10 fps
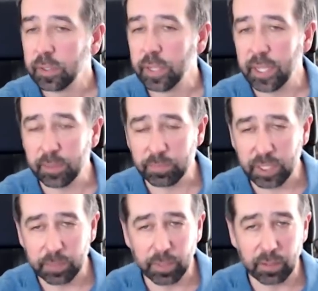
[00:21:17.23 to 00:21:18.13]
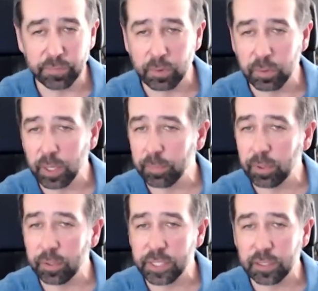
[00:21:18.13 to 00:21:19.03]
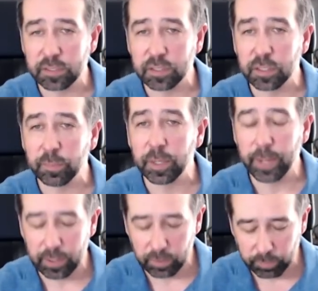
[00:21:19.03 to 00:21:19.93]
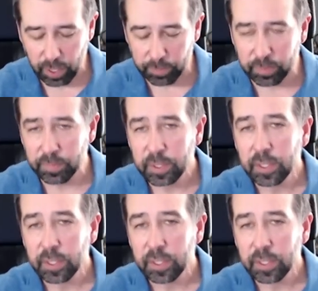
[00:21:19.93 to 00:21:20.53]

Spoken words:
Name, email, phone number, tell us a little bit about your problem.